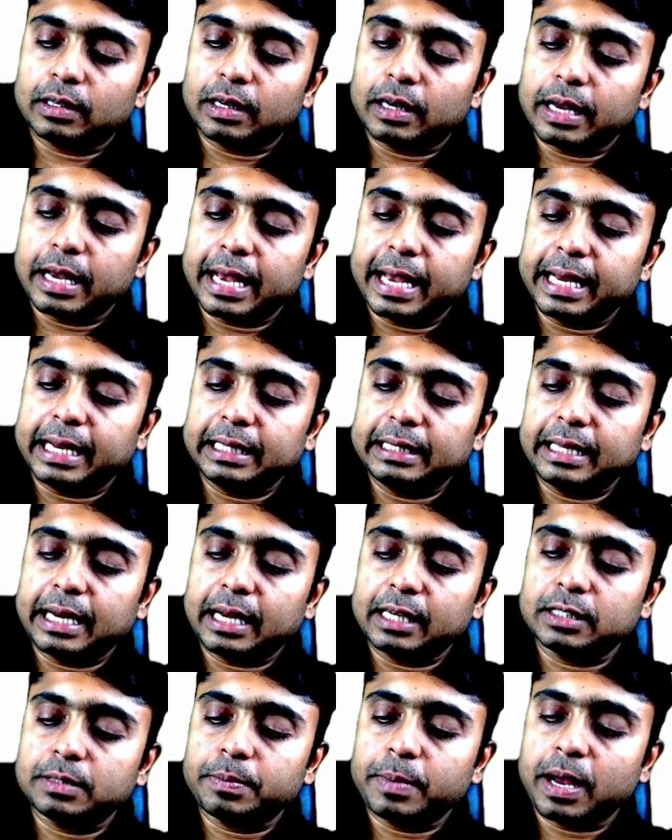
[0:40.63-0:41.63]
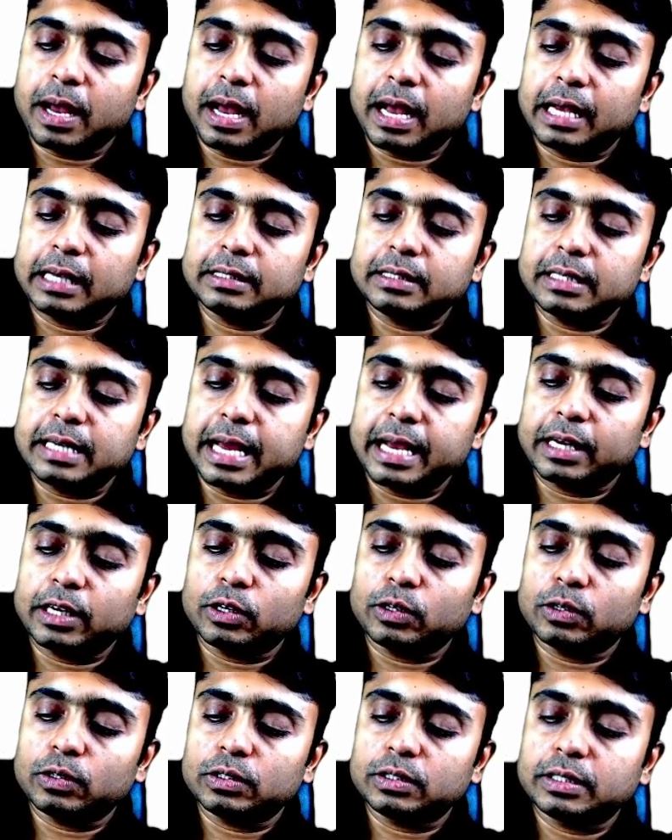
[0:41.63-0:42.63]
erythrasma as a
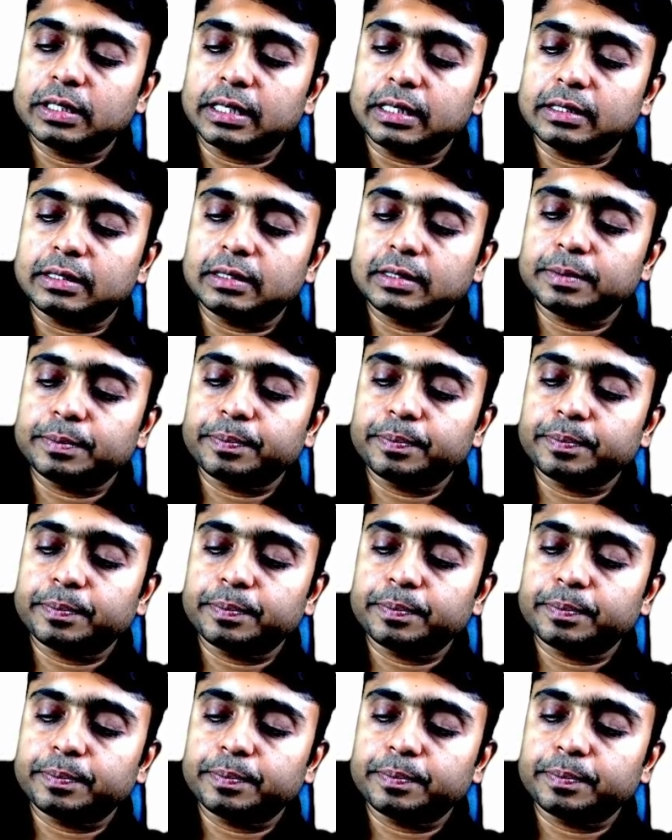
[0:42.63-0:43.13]
diagnosis,